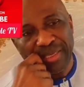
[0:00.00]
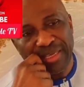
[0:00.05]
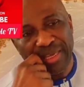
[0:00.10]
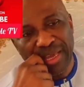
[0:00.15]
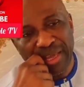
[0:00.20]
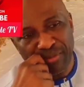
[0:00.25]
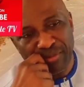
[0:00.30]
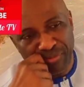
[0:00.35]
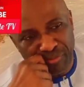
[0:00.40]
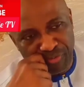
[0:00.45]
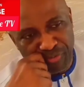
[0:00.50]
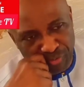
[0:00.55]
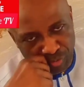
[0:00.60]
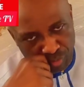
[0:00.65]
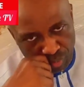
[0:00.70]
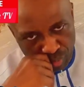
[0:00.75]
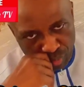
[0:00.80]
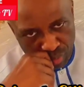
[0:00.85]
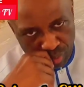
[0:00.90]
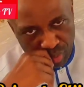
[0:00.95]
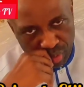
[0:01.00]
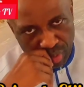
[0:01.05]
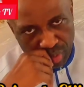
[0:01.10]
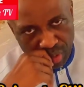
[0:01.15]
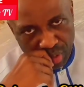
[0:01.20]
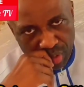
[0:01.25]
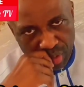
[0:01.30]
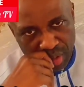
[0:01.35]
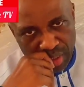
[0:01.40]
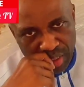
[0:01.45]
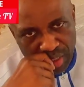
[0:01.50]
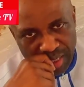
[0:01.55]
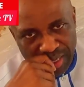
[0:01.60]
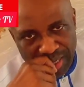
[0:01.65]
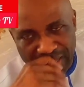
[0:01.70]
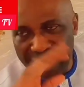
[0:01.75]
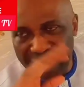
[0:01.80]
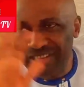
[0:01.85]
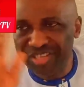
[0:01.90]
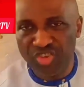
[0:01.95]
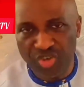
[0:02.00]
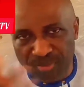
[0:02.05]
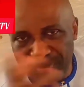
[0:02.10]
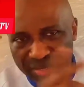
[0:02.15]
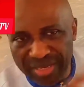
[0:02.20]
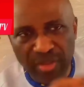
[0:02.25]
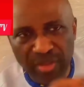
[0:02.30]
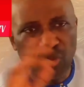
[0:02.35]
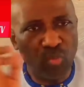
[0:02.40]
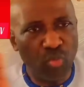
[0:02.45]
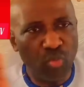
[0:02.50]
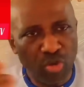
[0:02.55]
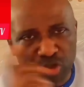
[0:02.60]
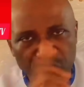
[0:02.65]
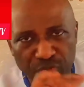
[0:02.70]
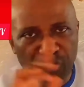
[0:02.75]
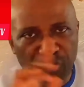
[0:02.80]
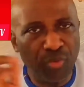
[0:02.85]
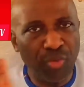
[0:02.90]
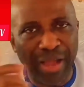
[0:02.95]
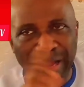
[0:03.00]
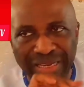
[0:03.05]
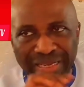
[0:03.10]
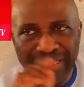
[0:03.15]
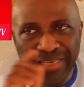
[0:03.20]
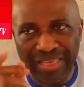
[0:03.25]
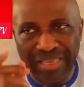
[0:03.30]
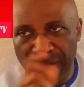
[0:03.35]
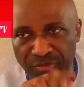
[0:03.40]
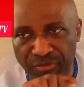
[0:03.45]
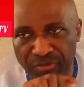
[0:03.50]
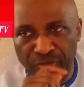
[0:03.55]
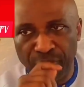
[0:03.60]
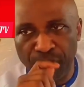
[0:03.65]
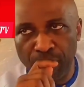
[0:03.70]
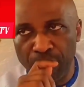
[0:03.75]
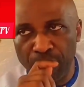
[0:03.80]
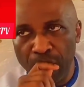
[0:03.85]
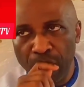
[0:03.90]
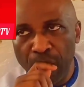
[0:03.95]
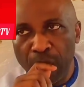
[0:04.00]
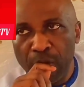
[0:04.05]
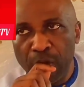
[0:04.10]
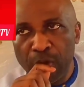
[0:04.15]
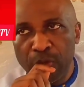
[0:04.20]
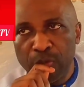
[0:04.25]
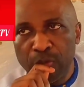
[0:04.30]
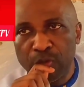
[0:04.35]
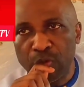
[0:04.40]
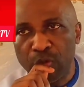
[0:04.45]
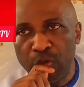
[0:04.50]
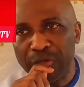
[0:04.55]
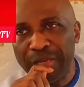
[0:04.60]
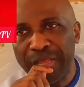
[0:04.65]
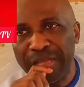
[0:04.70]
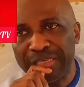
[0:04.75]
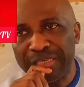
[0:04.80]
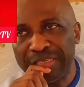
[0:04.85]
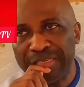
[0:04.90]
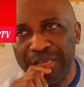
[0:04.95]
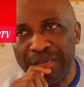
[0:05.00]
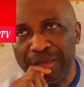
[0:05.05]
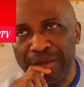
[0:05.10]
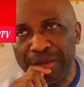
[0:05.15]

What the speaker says: careful, extremely watchful and careful. So that